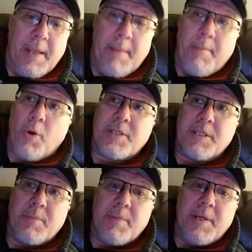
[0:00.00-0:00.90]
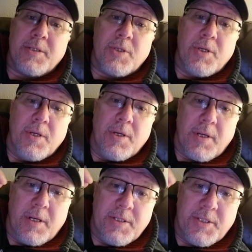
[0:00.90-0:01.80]
that Marxism is
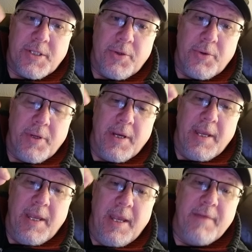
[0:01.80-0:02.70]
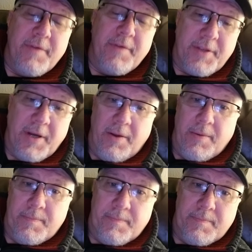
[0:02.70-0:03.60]
considered
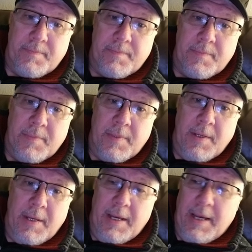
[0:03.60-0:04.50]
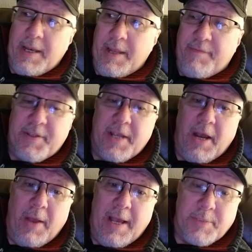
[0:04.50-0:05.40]
infantile. An
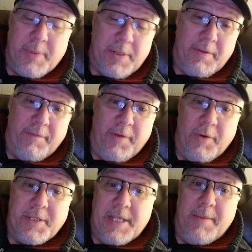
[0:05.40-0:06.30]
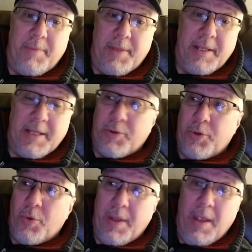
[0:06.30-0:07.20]
infantile aspect of the very same thing that they're
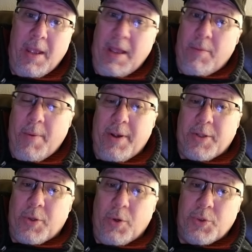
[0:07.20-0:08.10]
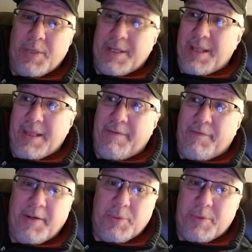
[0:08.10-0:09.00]
doing. Remember I told you that the
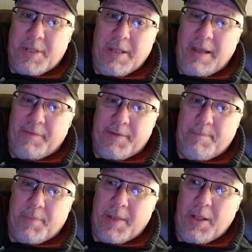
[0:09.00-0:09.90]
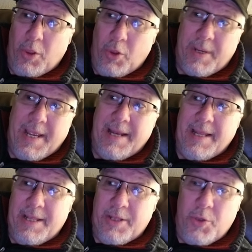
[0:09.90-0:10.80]
left fights with the left. Look at
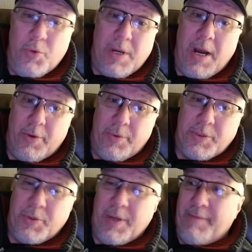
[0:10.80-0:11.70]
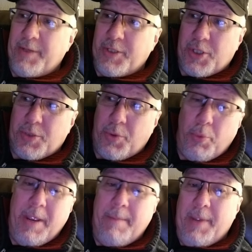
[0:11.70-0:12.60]
it in the new Congress. You have these
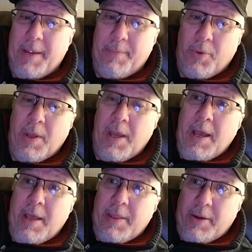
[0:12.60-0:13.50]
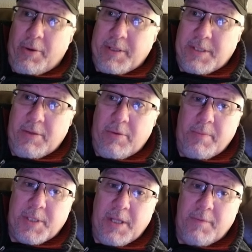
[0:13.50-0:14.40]
three people that are considering
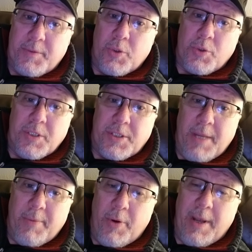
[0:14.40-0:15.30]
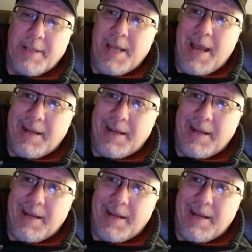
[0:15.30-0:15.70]
themselves Socialist Democrats,